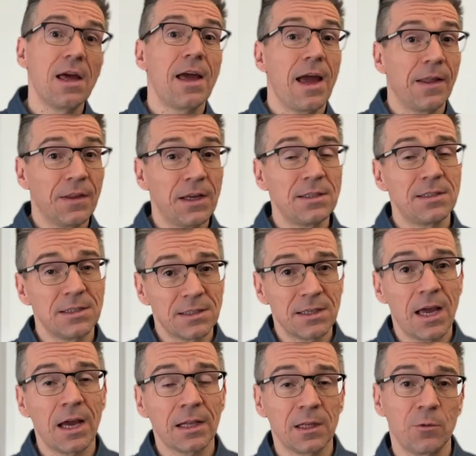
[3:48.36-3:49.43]
And that's
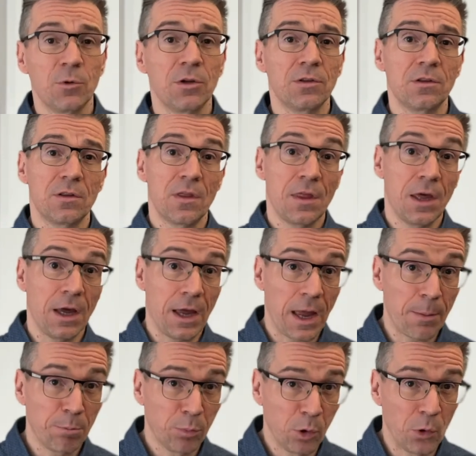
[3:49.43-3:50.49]
exactly what the
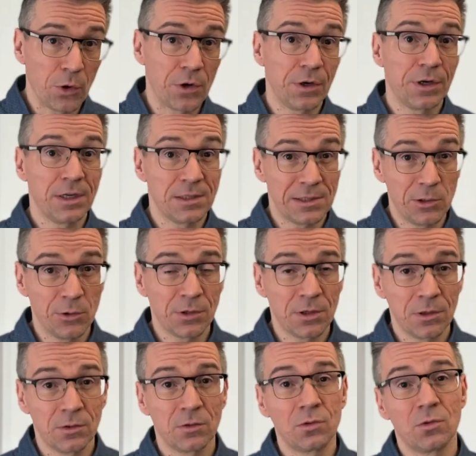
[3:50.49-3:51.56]
employer is
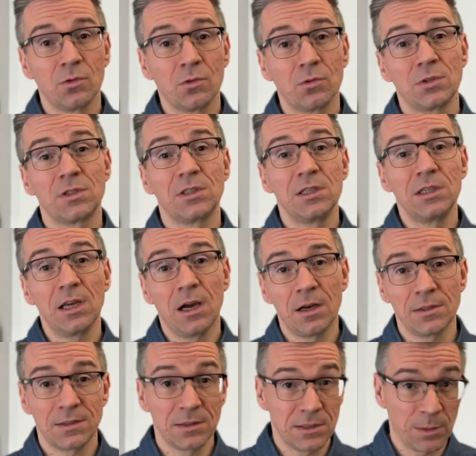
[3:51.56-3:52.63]
looking to see
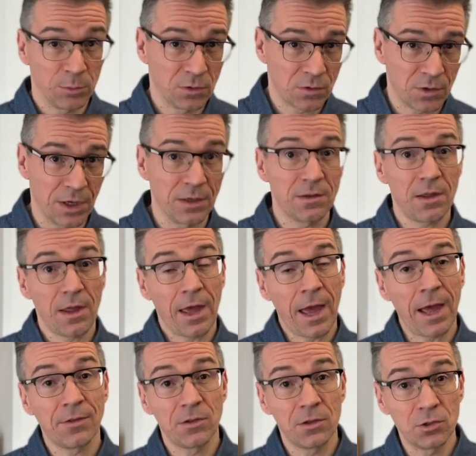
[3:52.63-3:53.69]
us demonstrate
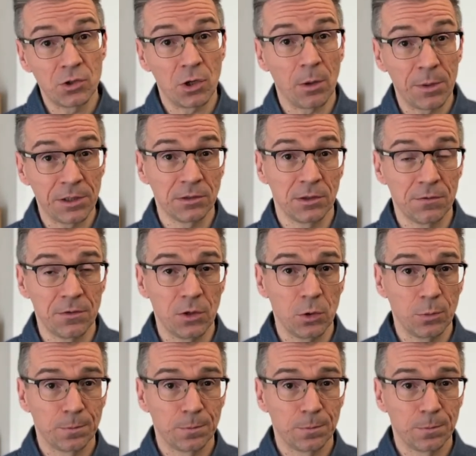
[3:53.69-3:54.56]
at the job interview.